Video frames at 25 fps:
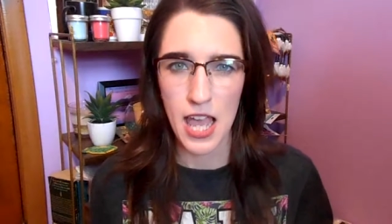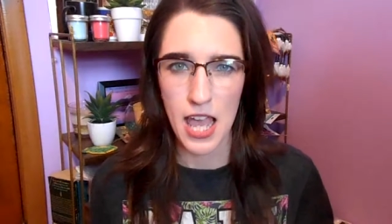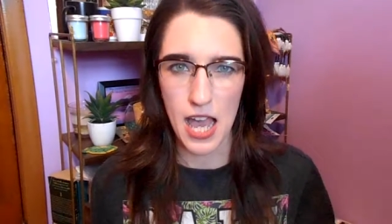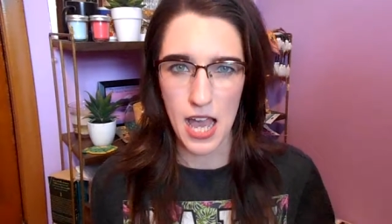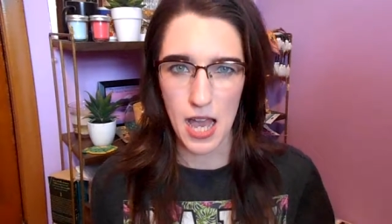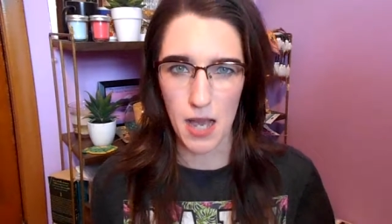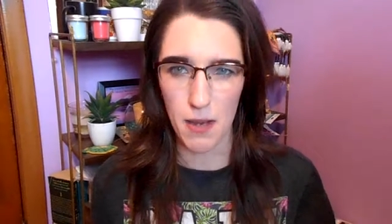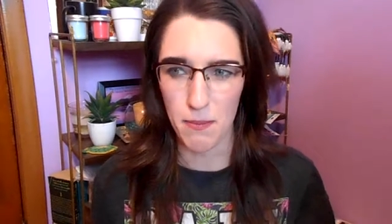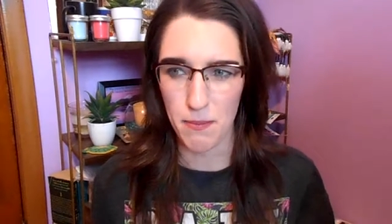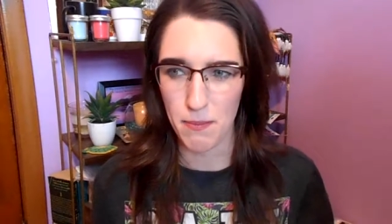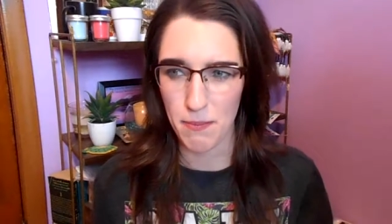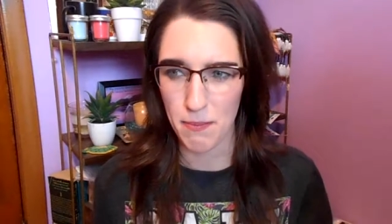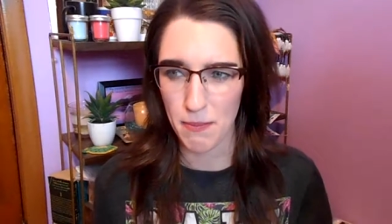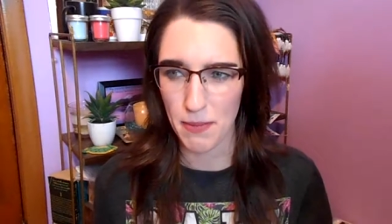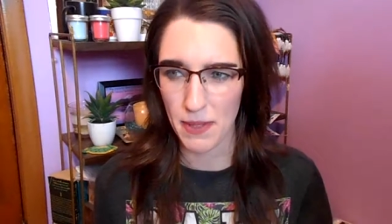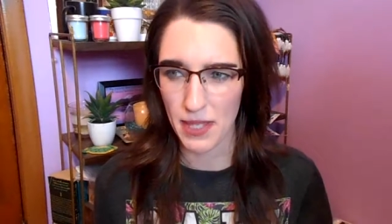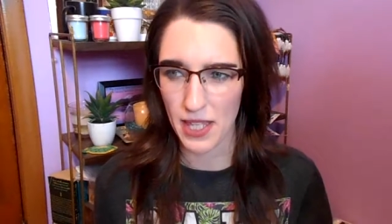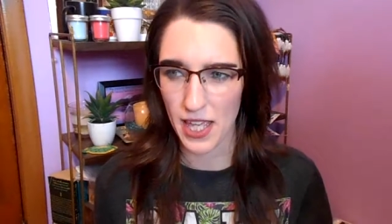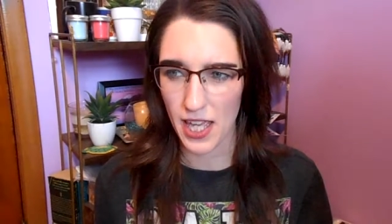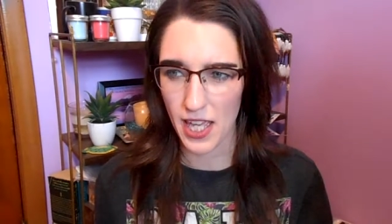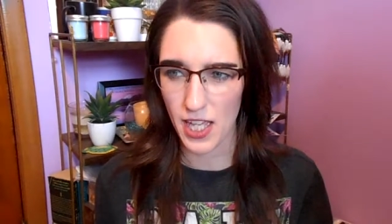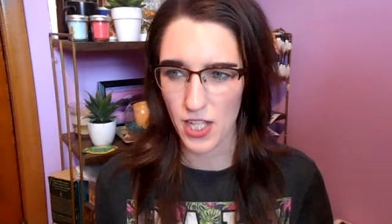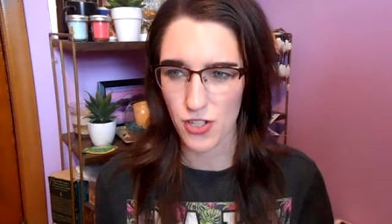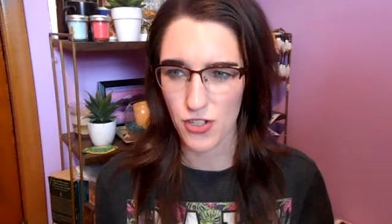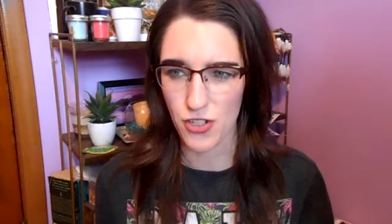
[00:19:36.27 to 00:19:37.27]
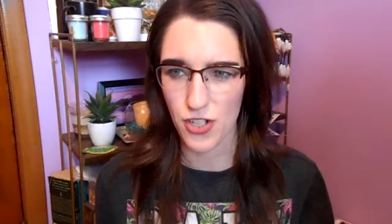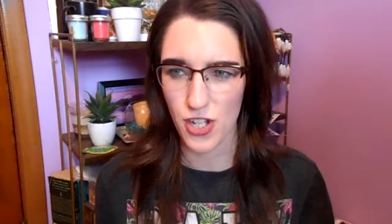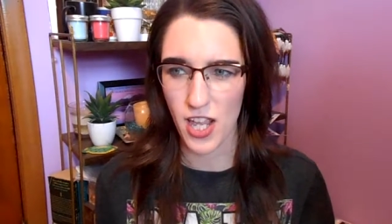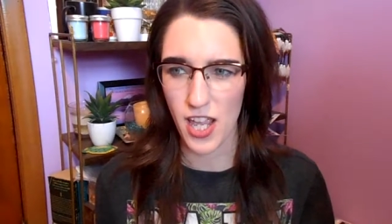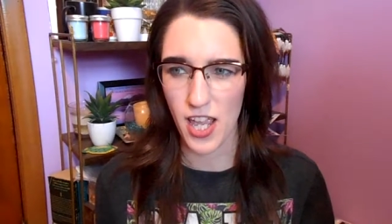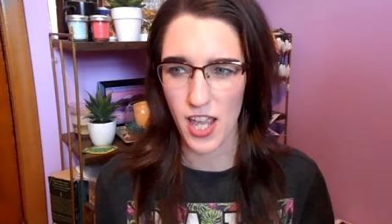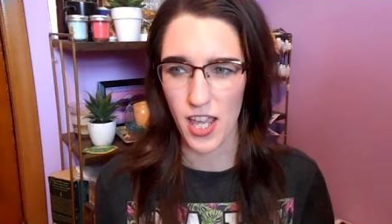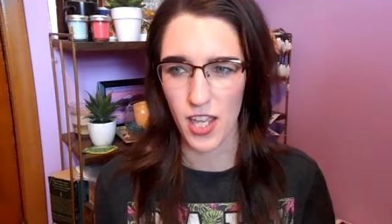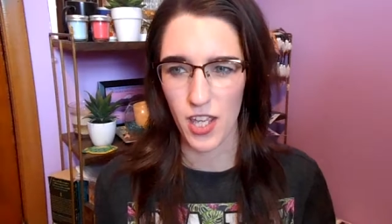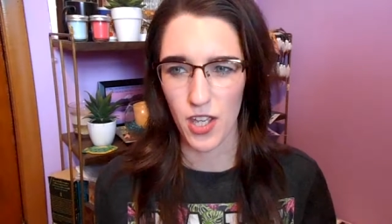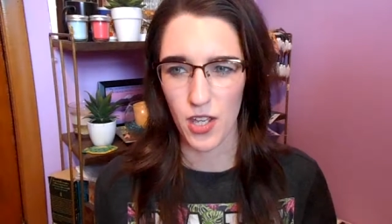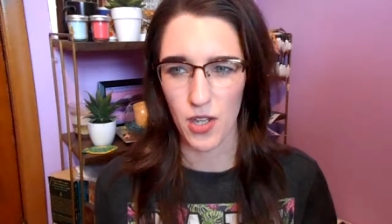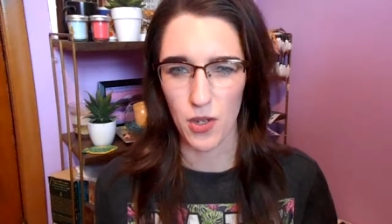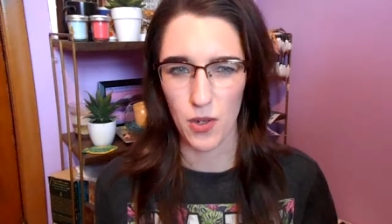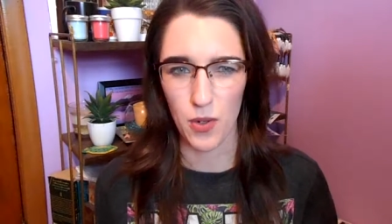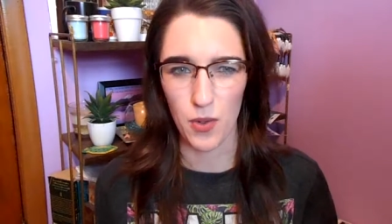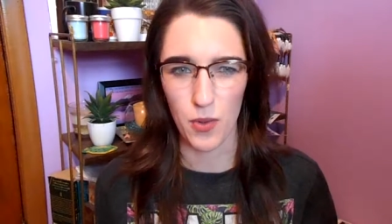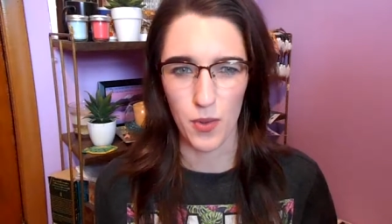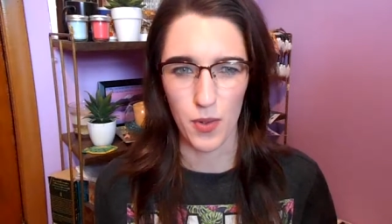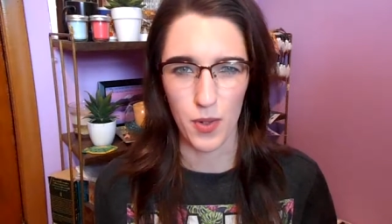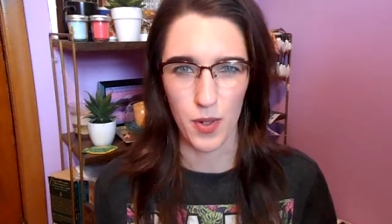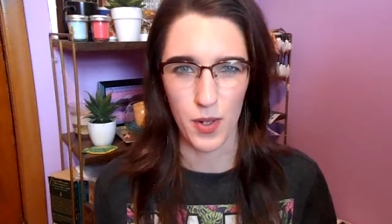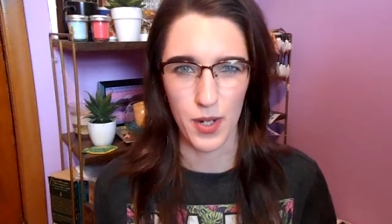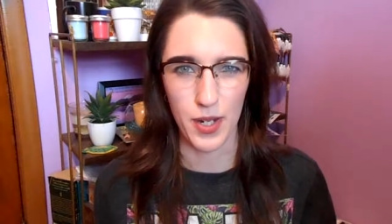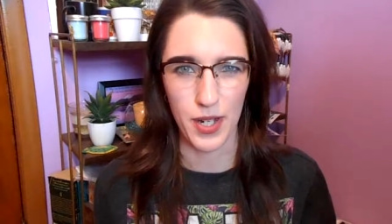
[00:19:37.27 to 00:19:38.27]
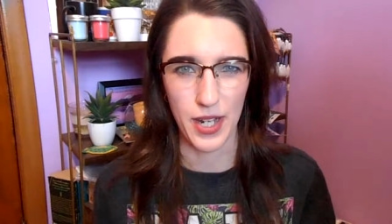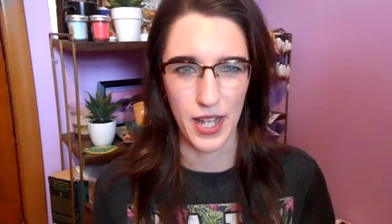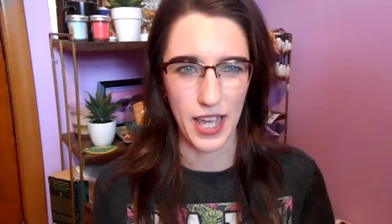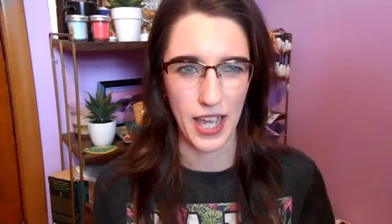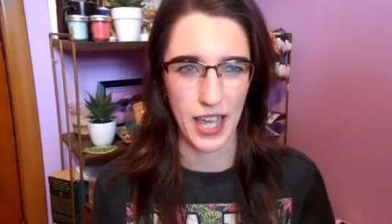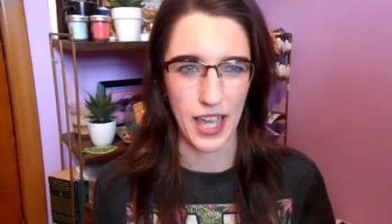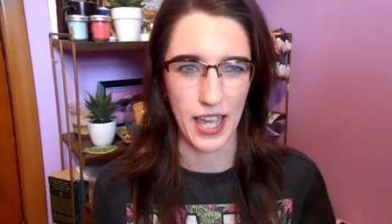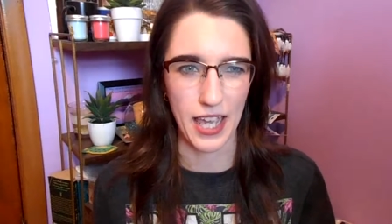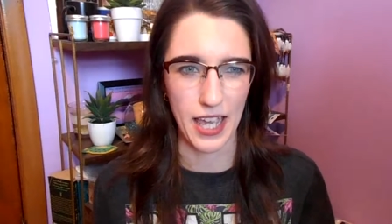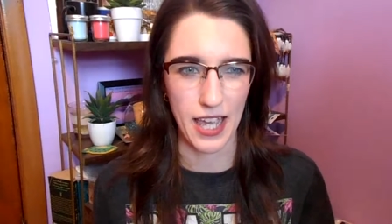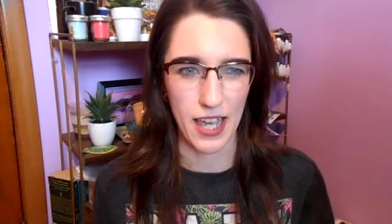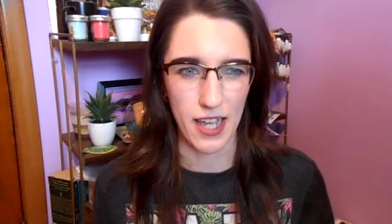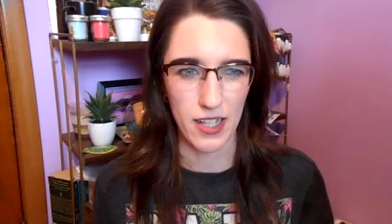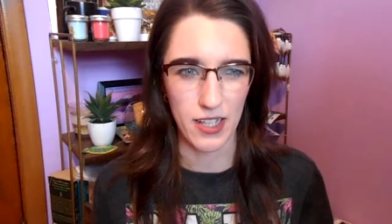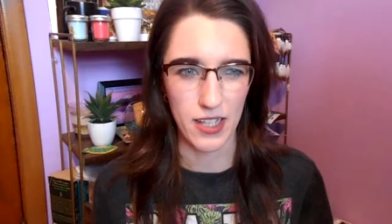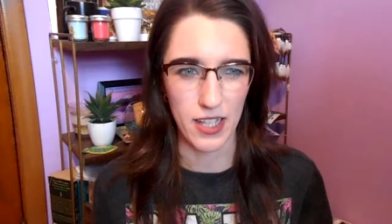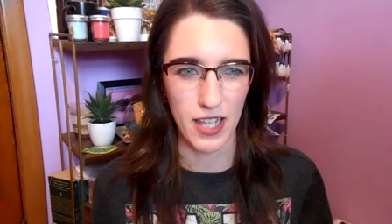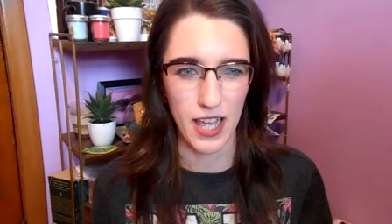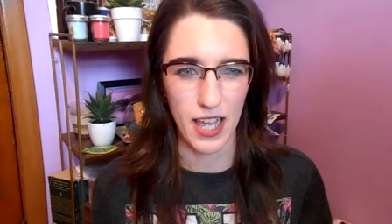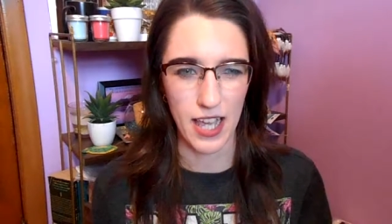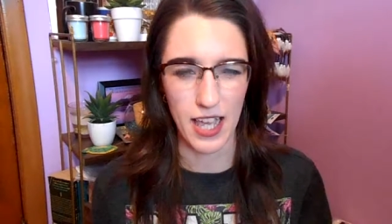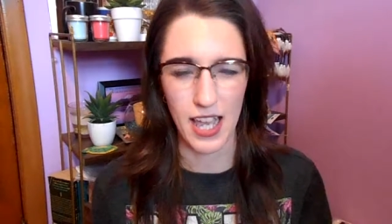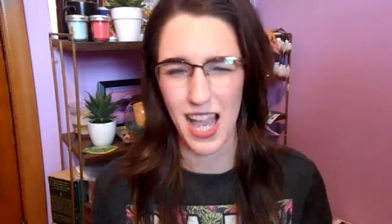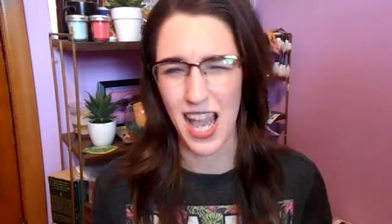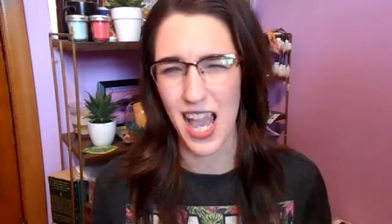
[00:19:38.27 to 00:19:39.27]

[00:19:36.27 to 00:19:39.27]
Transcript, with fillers: a BHA or an AHA.